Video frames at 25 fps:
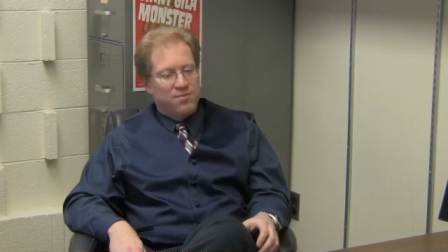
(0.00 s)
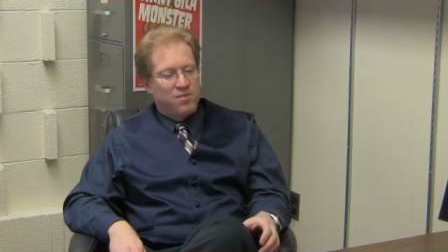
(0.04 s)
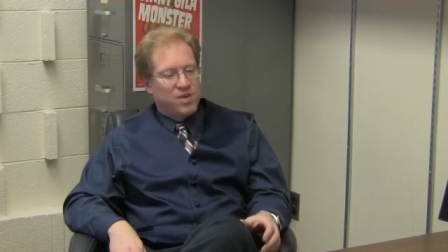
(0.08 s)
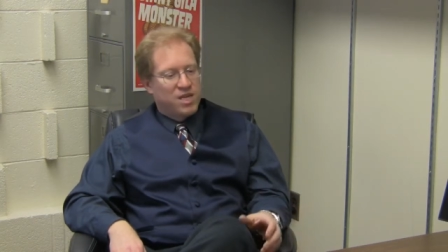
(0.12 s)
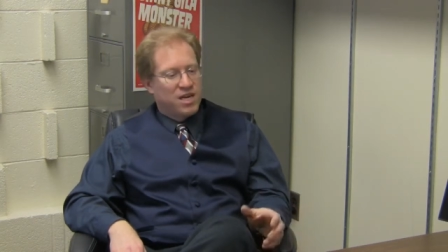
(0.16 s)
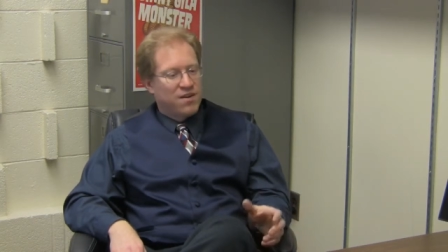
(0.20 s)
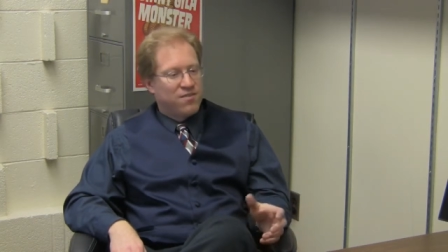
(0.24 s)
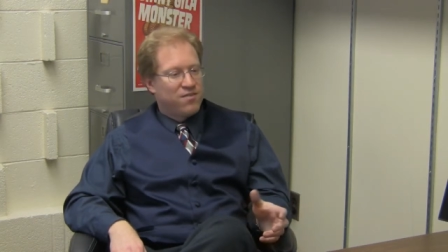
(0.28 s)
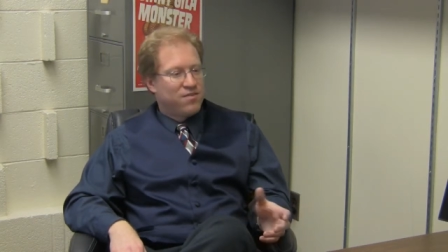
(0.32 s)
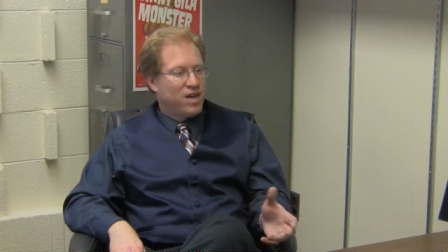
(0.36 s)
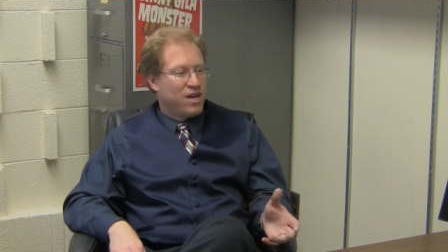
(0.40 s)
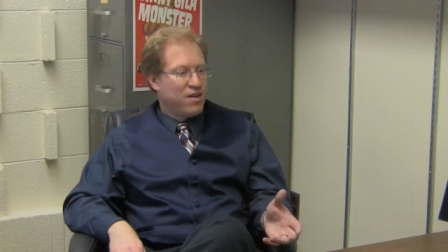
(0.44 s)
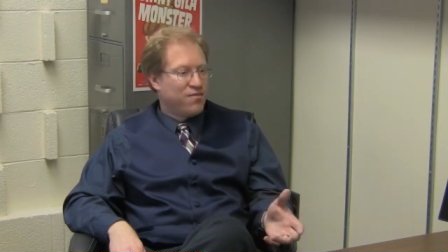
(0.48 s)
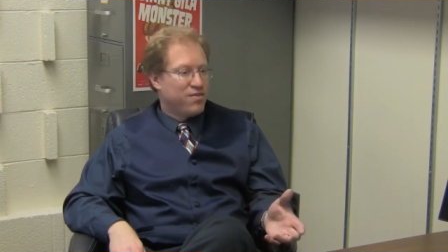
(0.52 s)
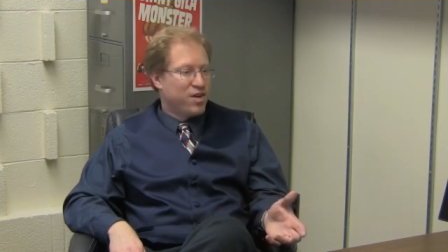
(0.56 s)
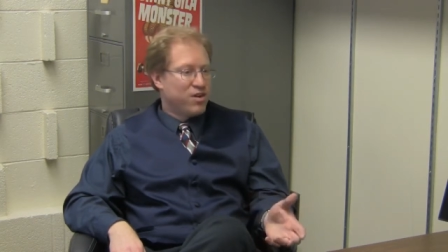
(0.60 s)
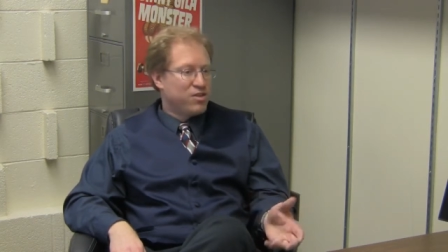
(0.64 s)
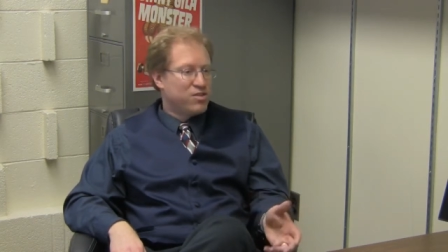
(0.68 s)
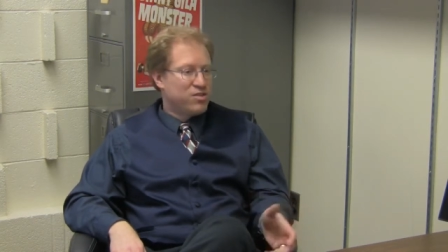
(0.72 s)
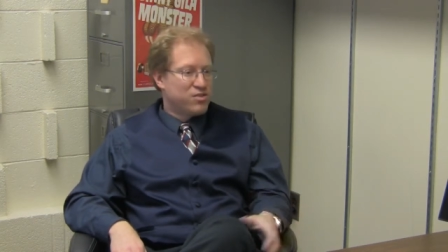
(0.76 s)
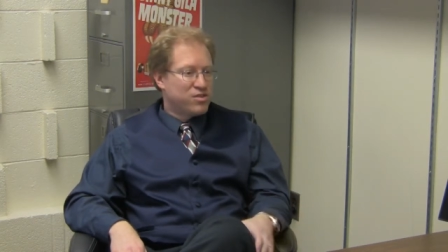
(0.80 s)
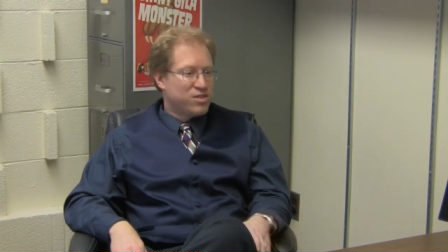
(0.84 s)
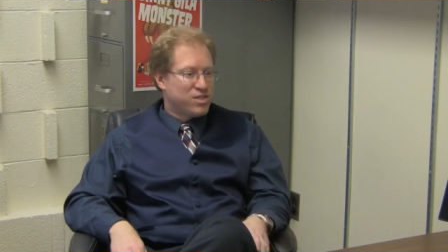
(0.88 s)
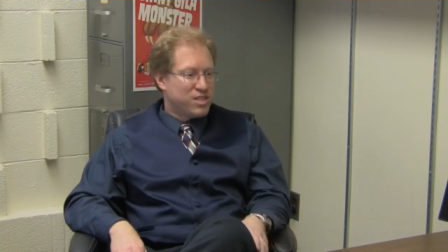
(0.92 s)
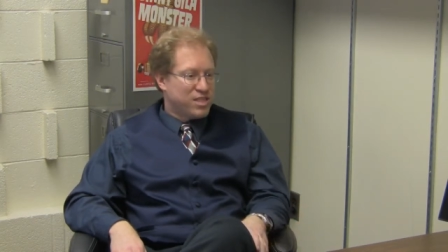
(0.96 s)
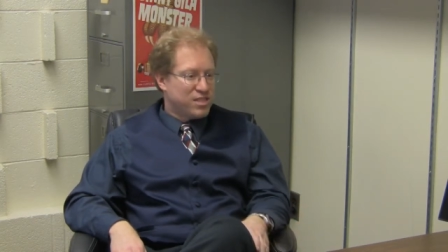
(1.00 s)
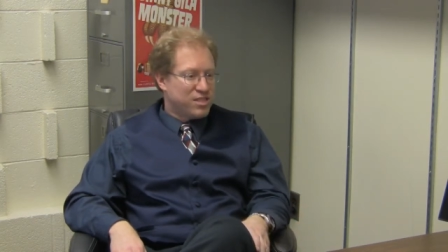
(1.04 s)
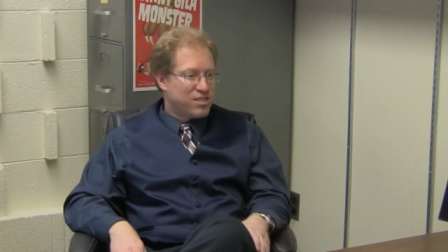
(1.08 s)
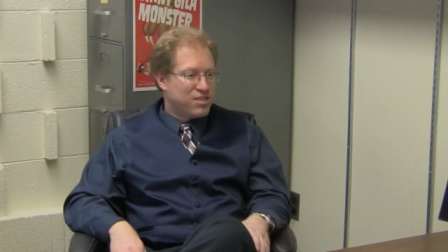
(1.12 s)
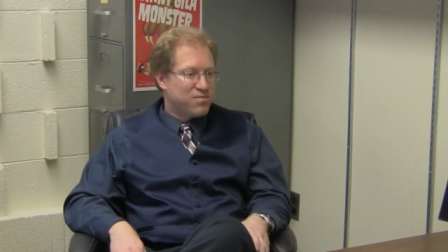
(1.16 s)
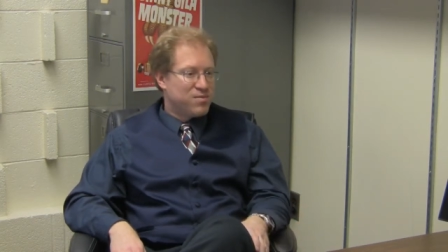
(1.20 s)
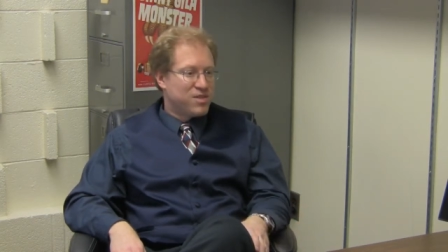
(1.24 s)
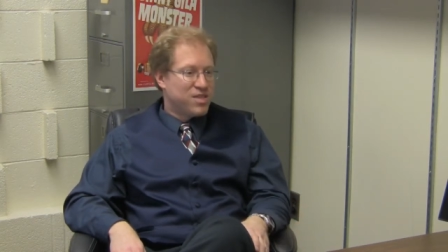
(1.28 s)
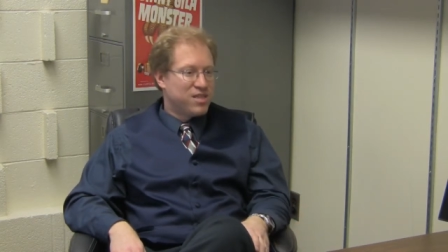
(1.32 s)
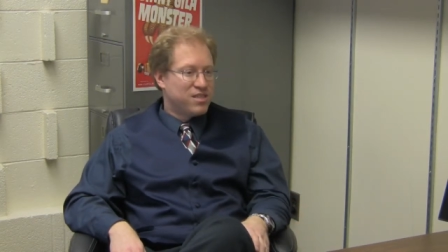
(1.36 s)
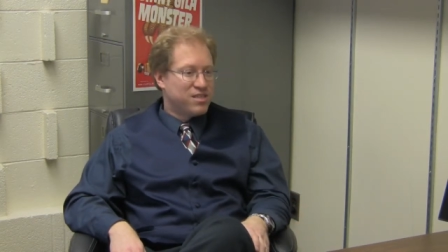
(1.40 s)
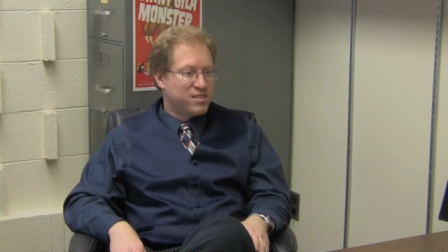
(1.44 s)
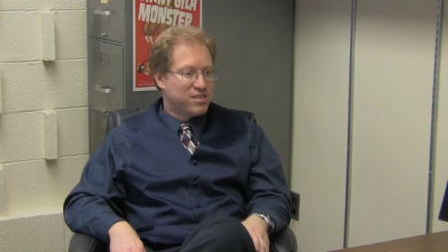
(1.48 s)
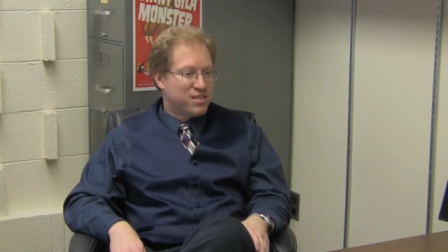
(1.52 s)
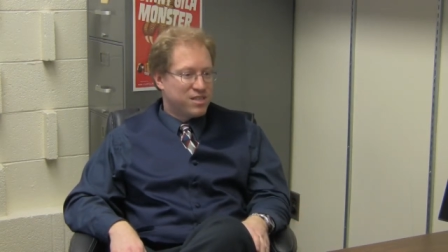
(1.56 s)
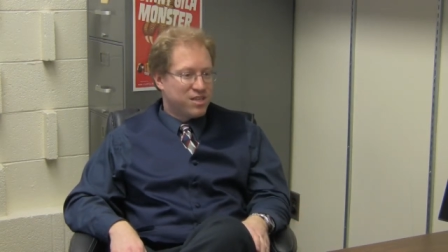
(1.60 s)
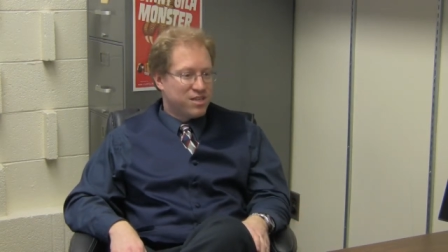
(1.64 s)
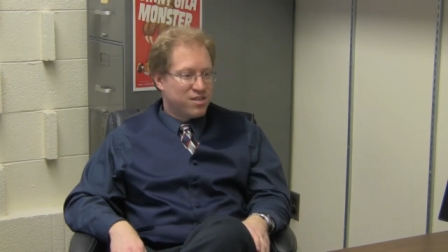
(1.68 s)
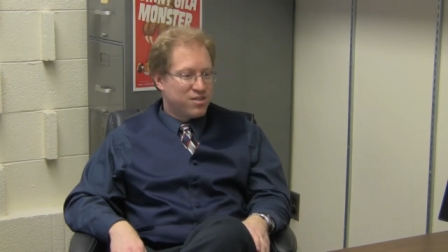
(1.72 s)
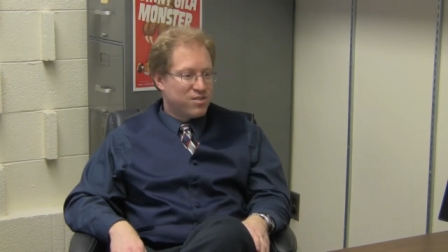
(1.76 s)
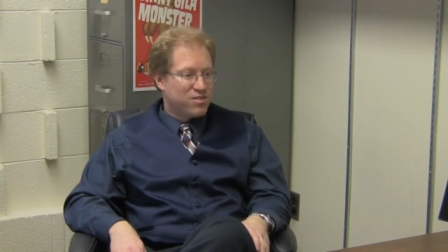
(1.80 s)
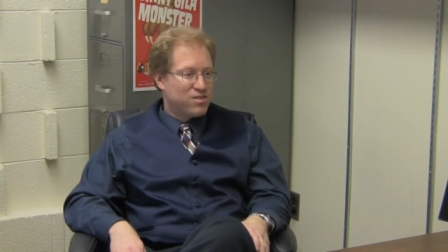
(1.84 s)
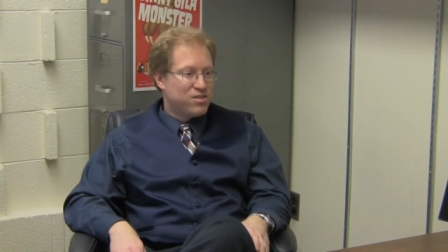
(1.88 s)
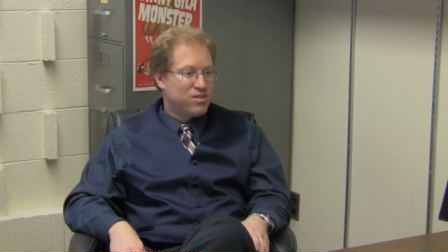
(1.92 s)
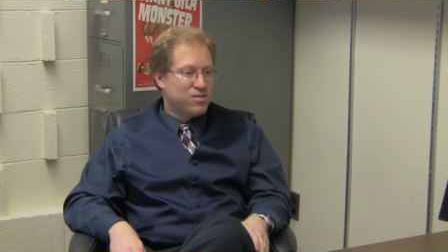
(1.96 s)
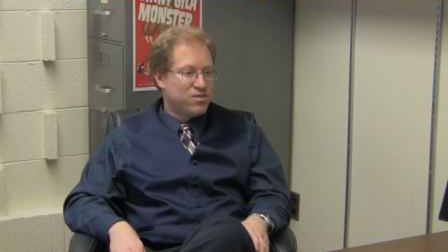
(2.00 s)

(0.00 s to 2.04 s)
but I've also seen some things that other